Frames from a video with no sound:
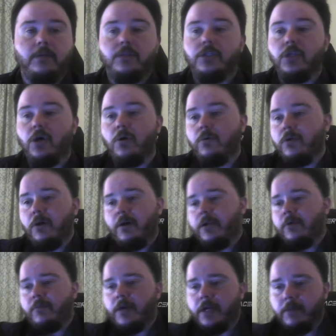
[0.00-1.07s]
So no, I
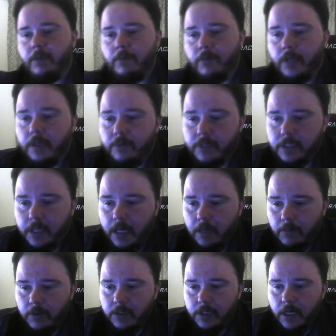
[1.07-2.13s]
don't recommend playing with
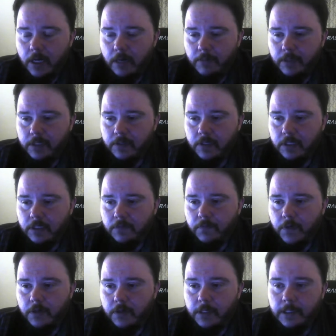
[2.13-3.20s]
scammers. Um, it's it's
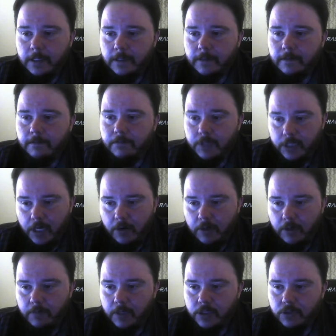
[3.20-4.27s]
very
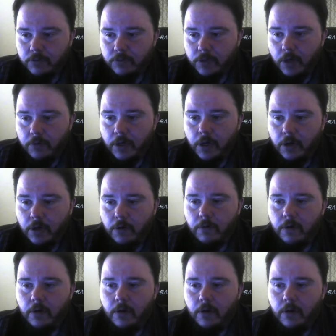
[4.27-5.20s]
scary because you don't know